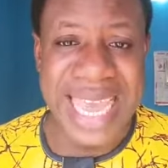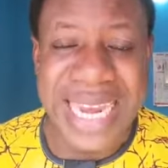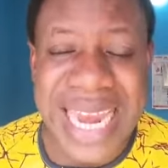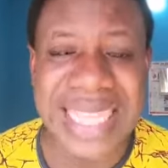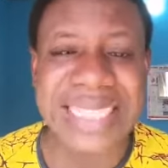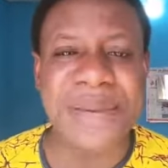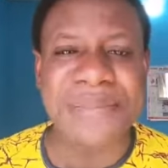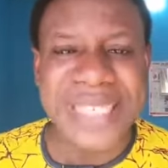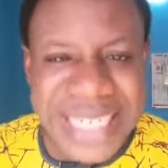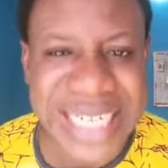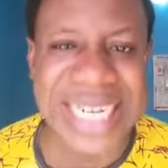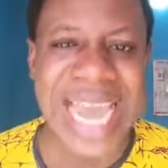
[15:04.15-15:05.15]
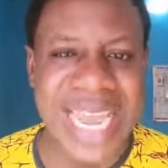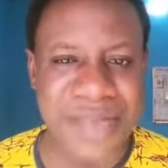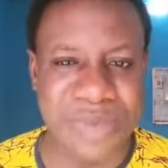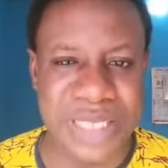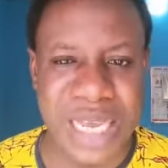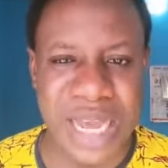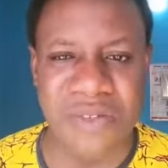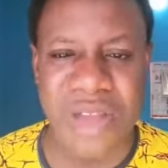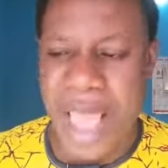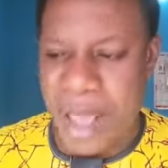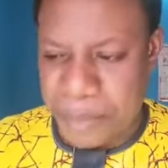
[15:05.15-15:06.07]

let him deny himself,